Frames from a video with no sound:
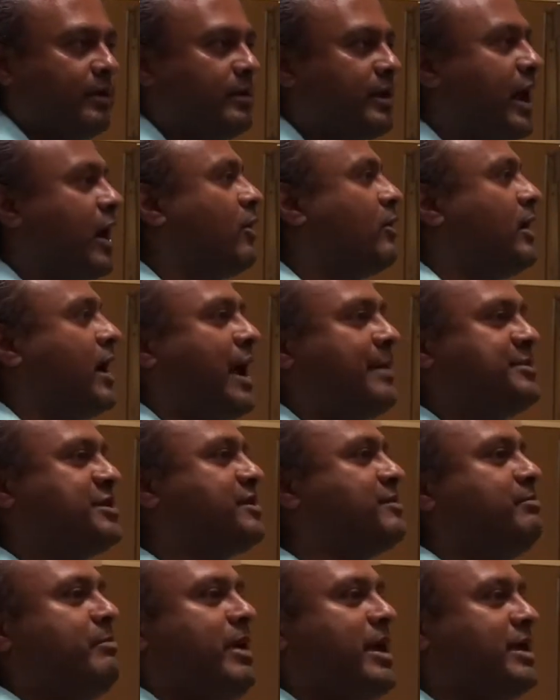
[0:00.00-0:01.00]
Now, I'm
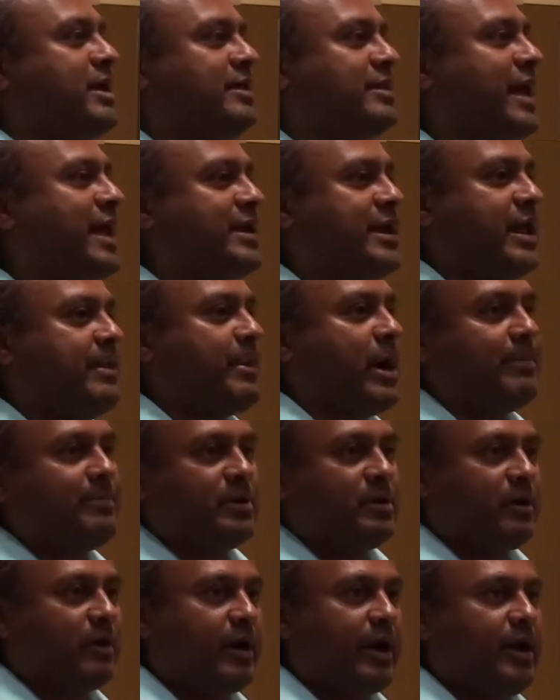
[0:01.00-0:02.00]
just making that name
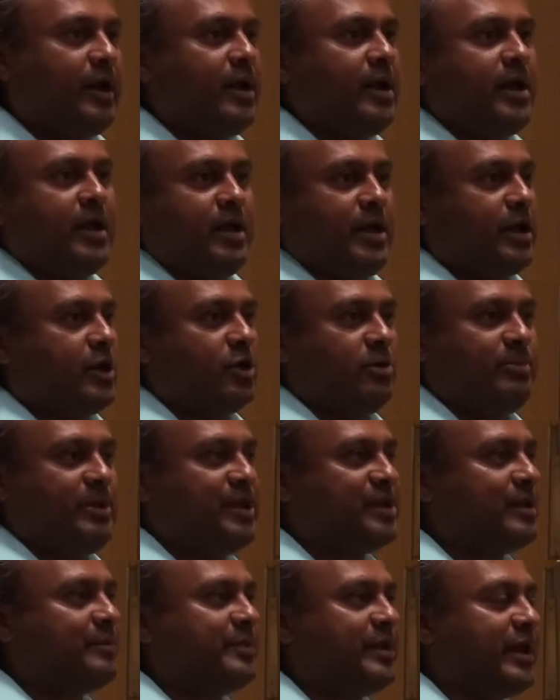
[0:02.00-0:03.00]
up, right? It could be
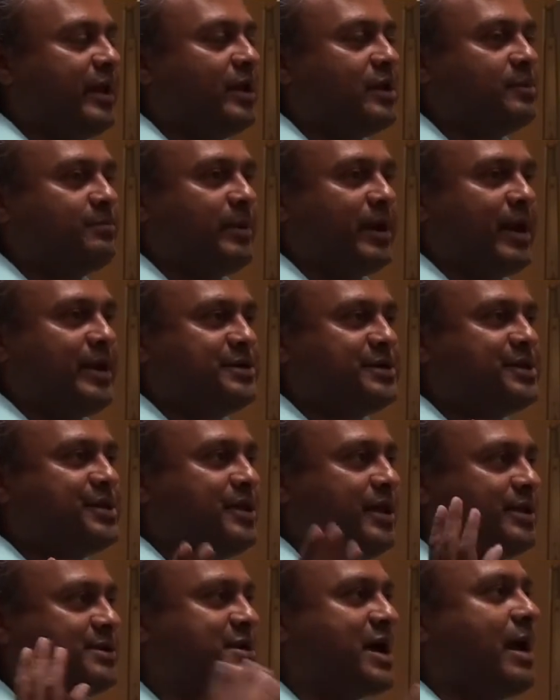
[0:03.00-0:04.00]
something else, but I just
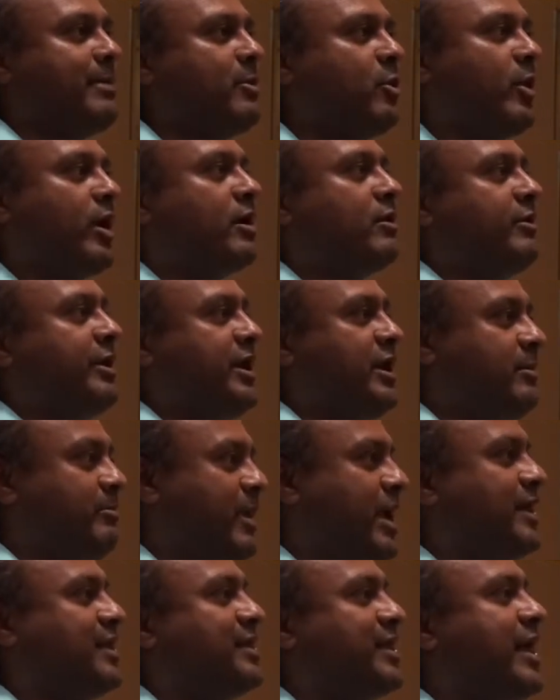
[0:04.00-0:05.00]
think time-aware greeting
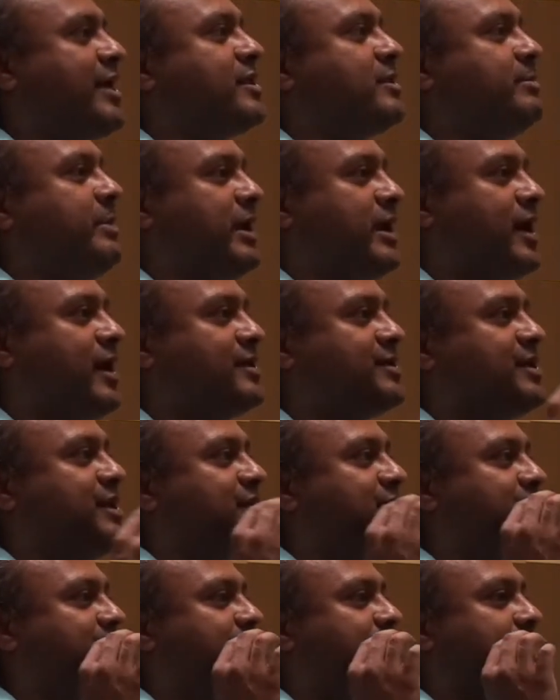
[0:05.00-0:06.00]
makes sense because
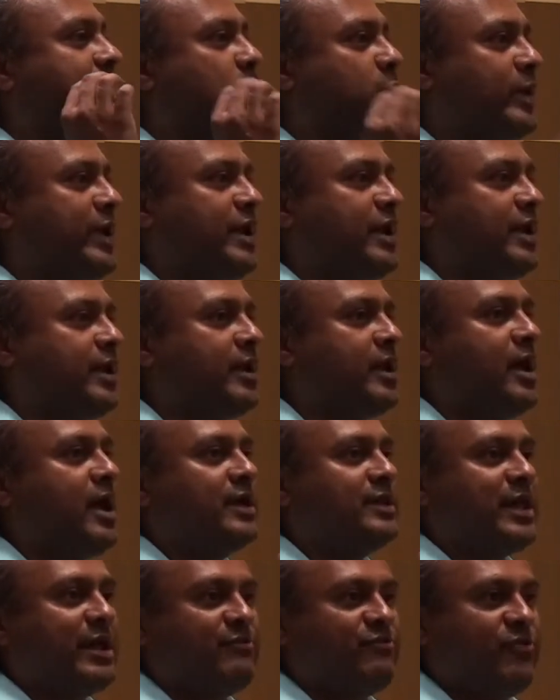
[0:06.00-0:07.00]
this is a greeting
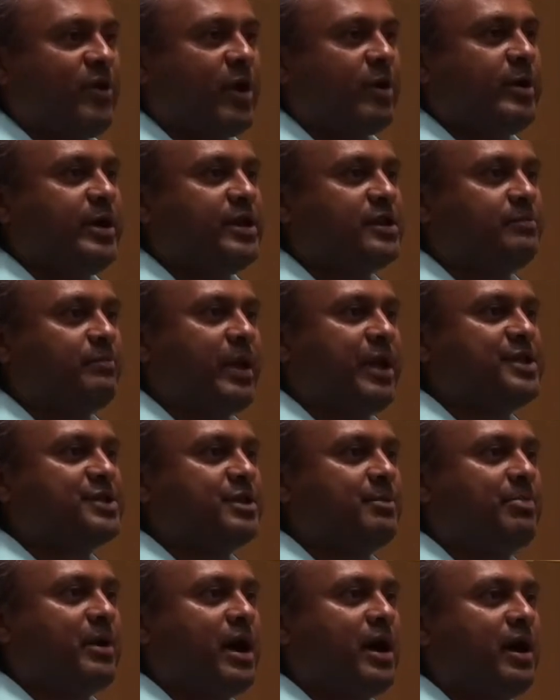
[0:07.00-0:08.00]
that varies based
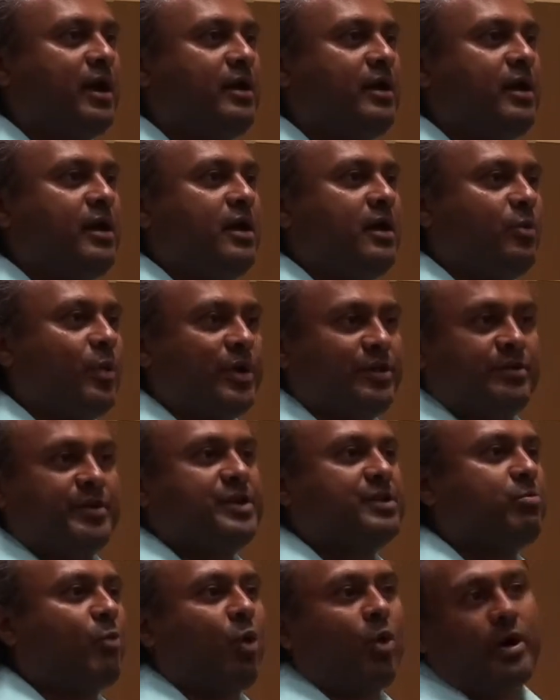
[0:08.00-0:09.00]
upon whether
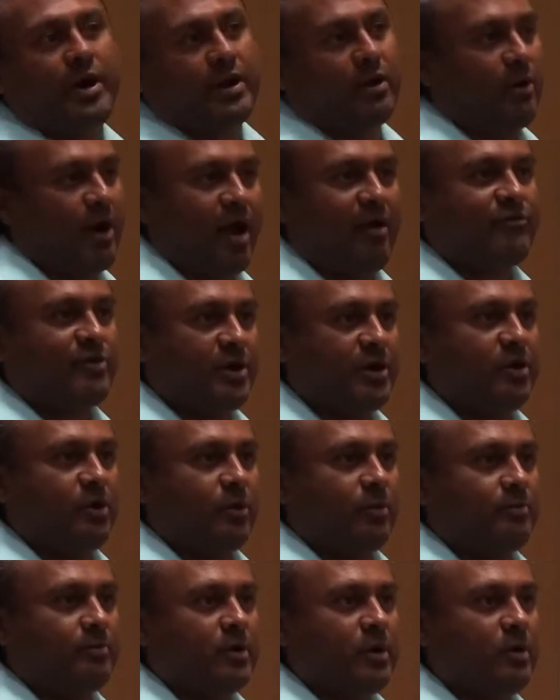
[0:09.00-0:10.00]
it's morning or afternoon,
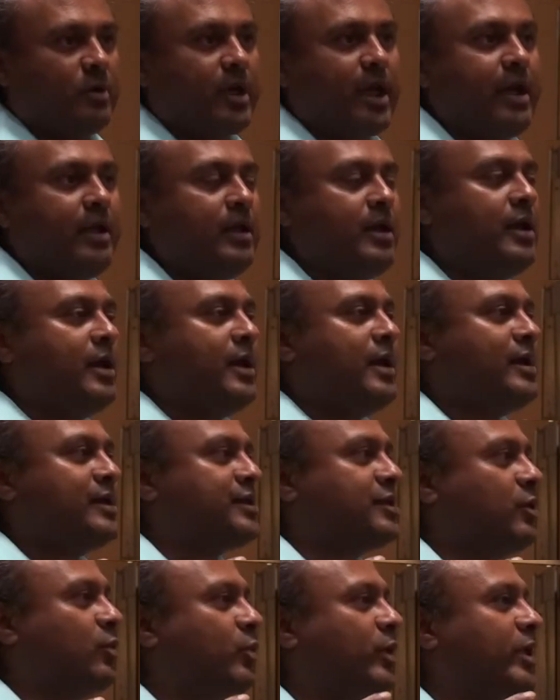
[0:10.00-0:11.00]
okay?
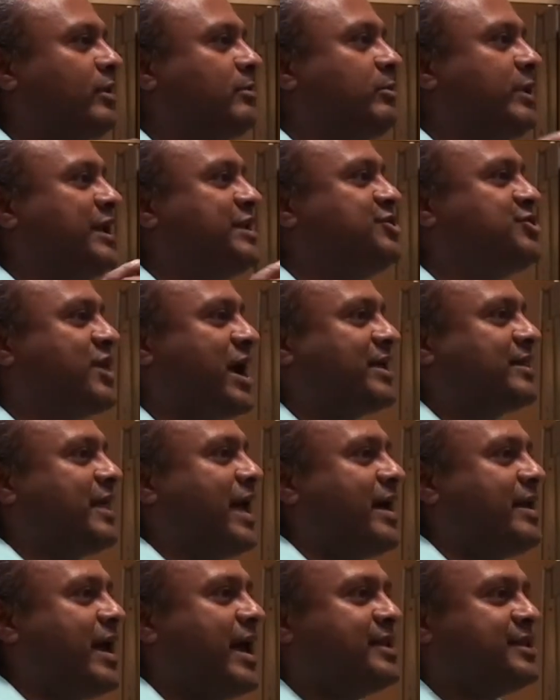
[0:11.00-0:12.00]
So we'll inject
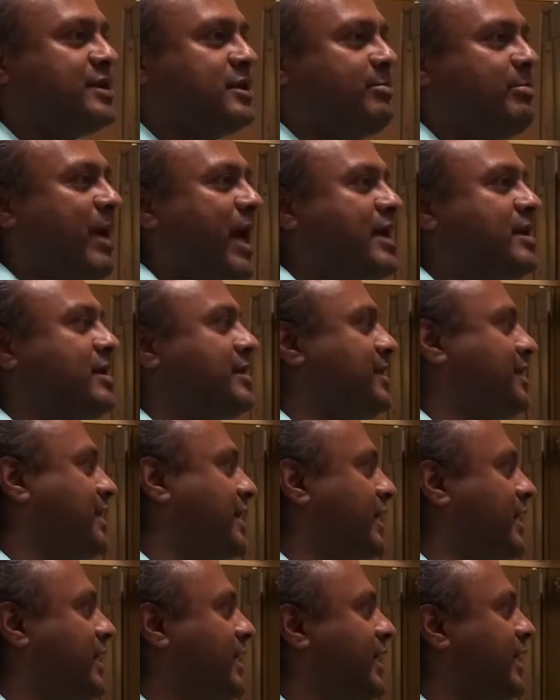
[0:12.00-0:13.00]
that as a dependency
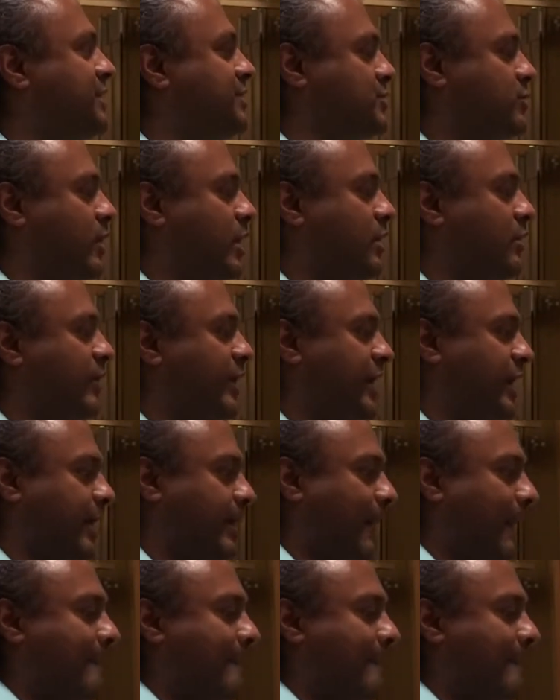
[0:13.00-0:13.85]
into our greeting.